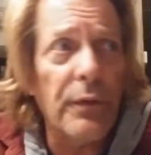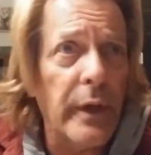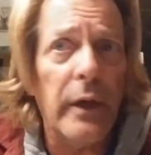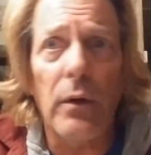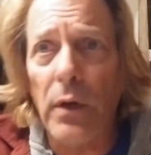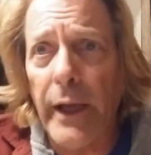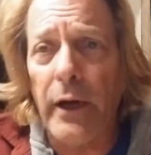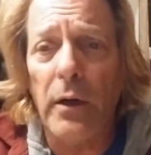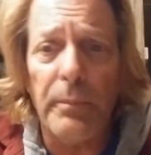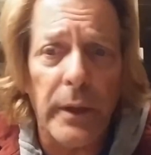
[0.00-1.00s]
then, or
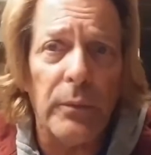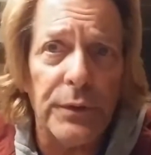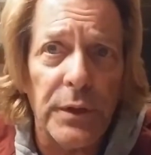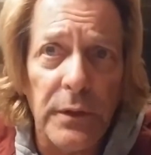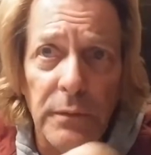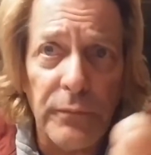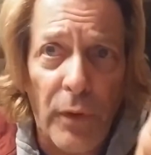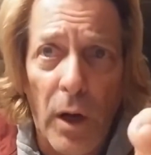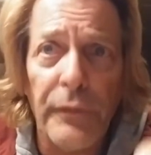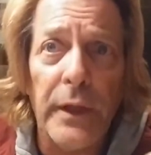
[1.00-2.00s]
later, but it was
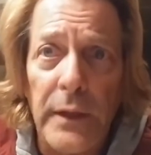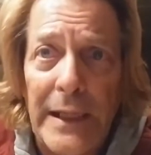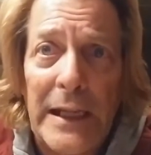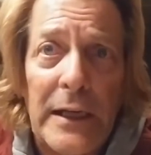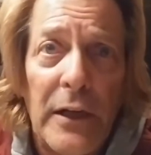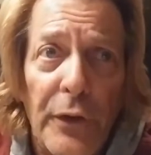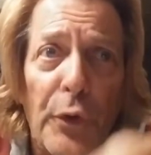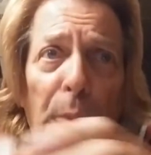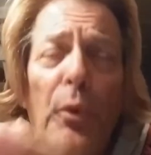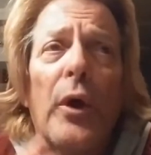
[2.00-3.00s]
involved in getting
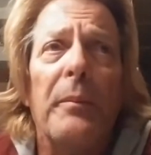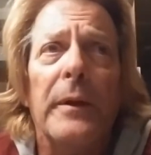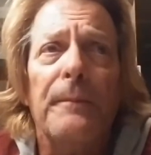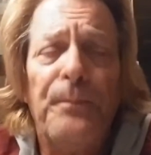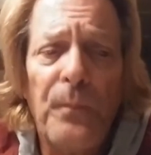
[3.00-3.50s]
another appointment.